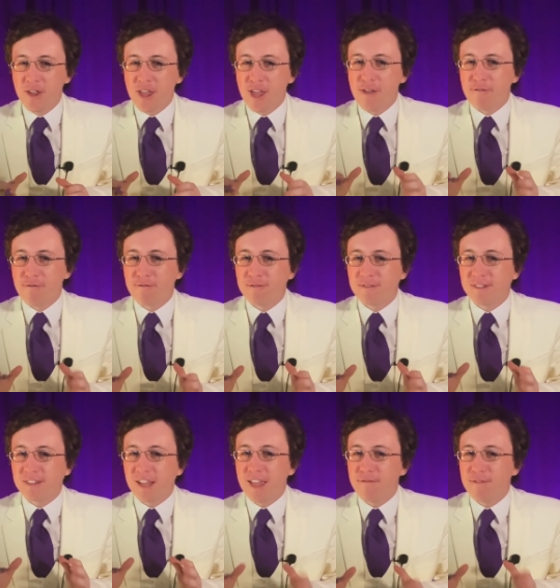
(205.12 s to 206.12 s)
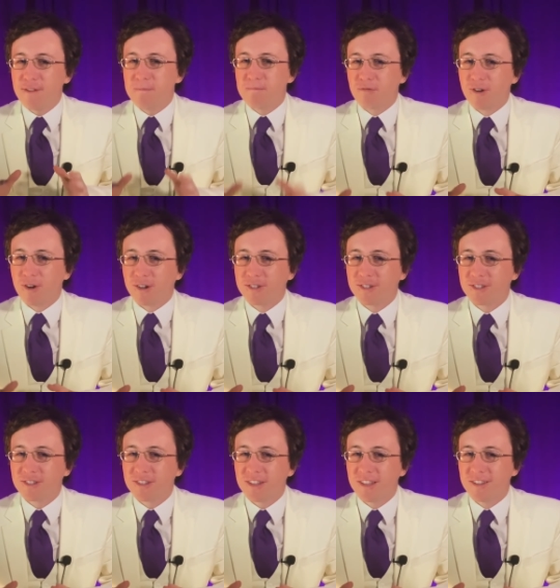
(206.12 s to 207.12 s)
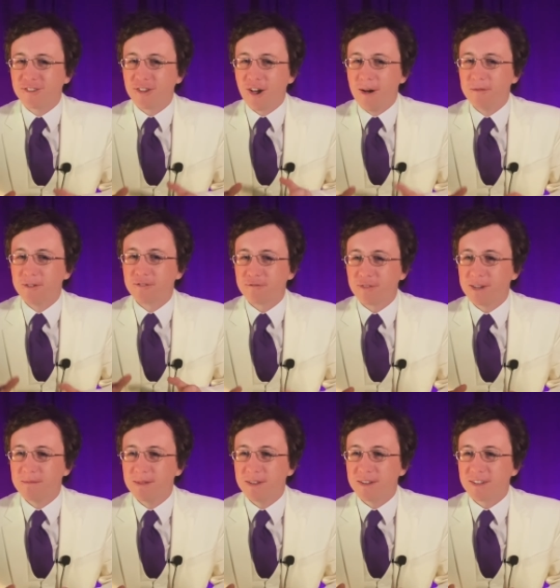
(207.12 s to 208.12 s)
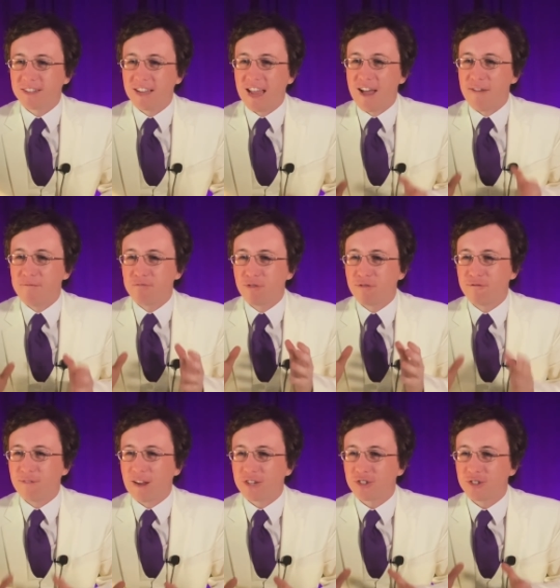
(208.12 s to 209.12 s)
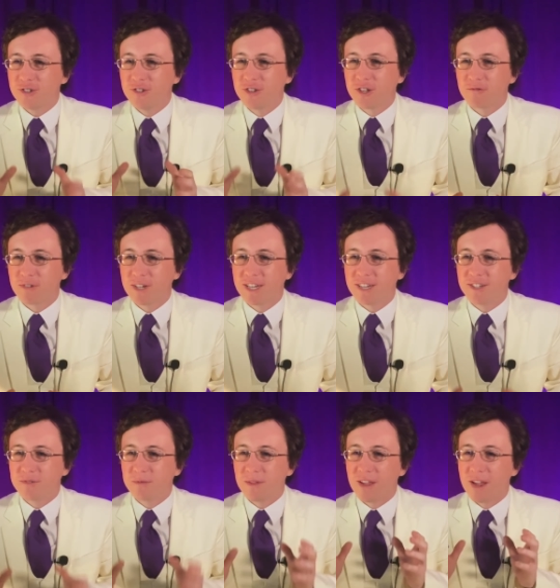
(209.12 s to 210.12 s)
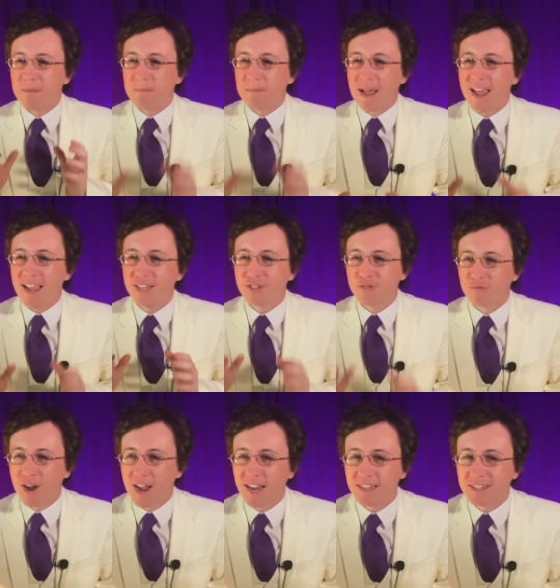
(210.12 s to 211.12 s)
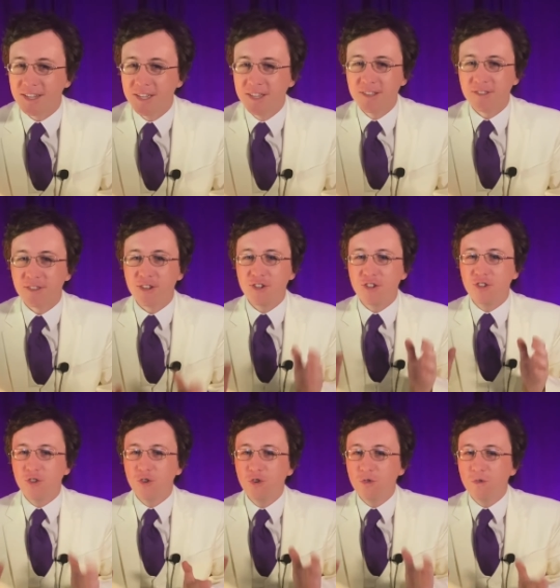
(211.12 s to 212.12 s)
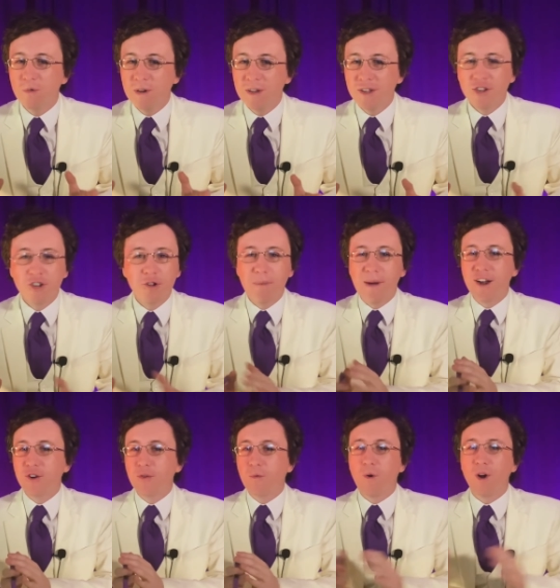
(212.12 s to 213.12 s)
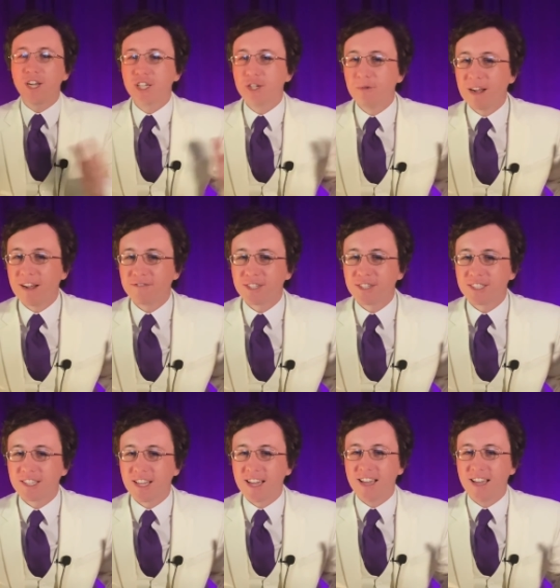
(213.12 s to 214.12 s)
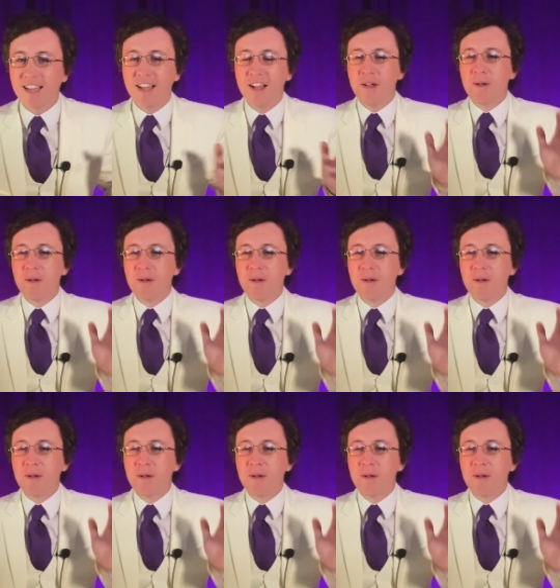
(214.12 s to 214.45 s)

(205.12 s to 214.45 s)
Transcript: if David Brooks and Thomas Friedman can have professional careers where they are paid to write, then you, no matter what you have to say,